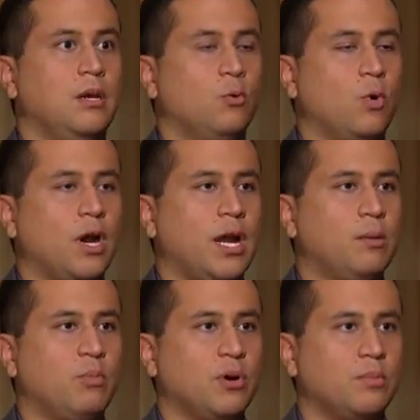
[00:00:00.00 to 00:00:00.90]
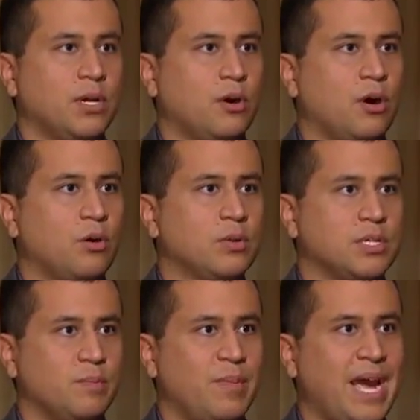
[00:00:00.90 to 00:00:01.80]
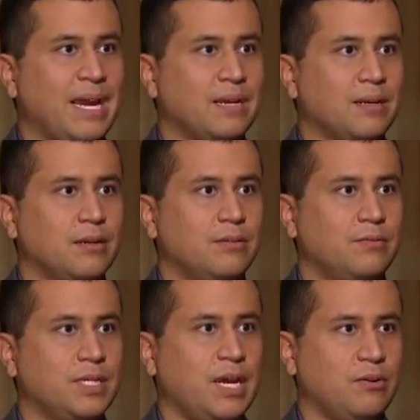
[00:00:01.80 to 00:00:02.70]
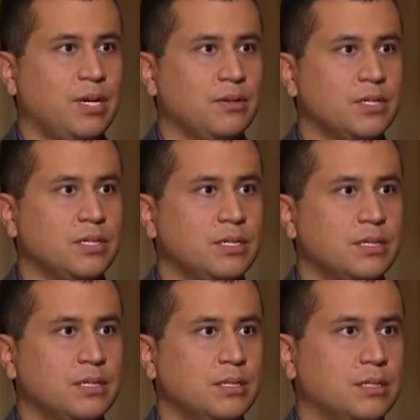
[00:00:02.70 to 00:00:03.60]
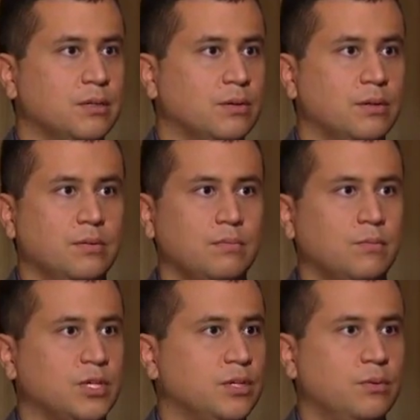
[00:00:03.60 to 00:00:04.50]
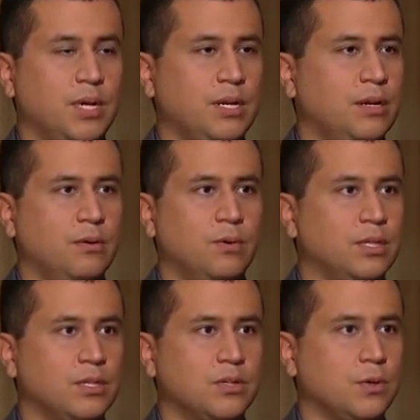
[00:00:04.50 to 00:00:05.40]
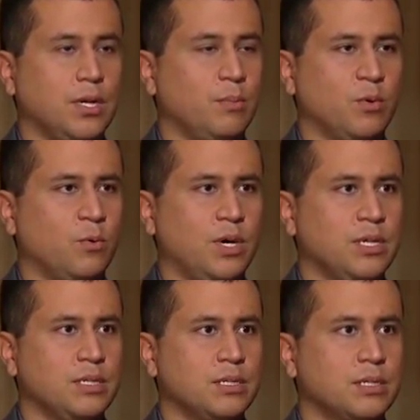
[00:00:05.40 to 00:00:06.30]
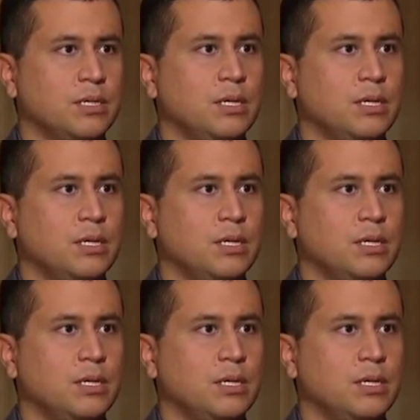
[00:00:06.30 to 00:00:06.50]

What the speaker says: Where I had parked my car was the back of townhouses. Mm-hmm. There was no way to know what the street number was,